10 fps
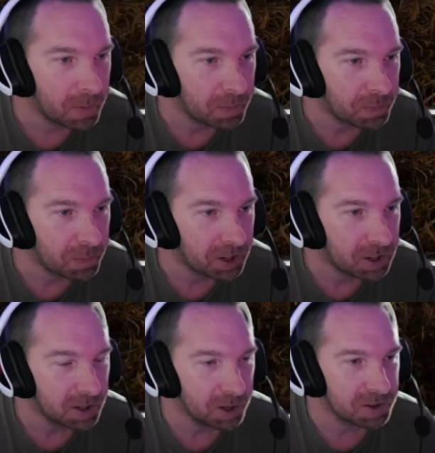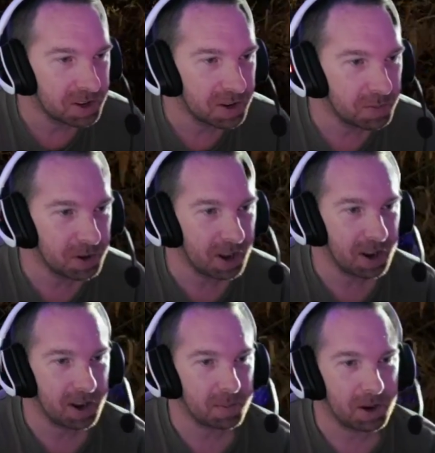So you'll see them do that
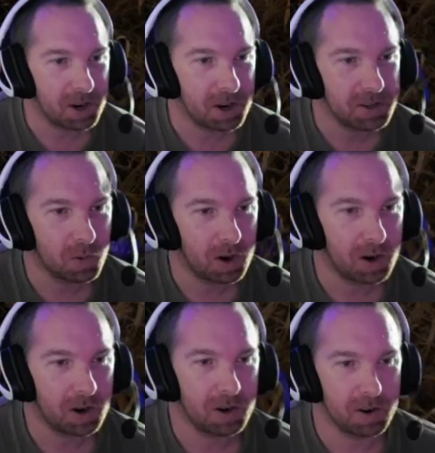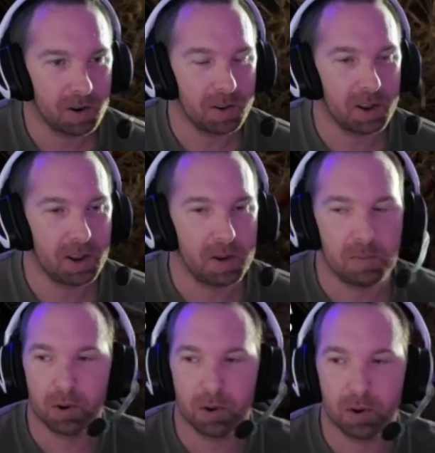animation where they
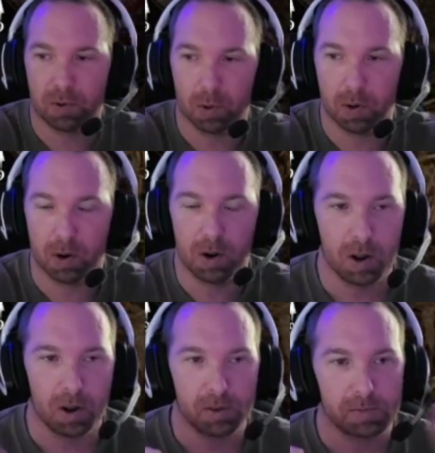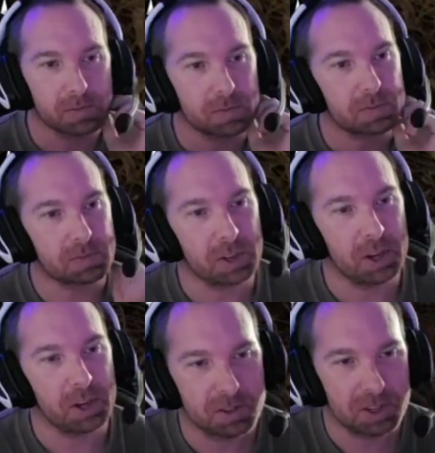push forward, and
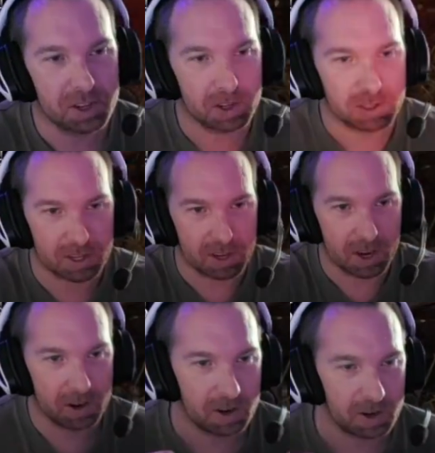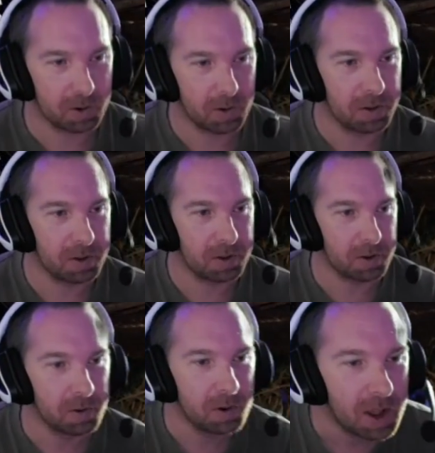you'll see it looks like air going through.
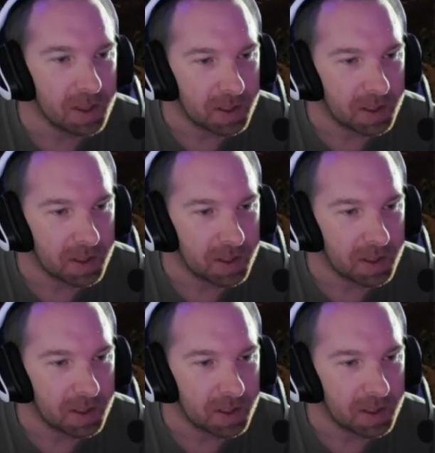That's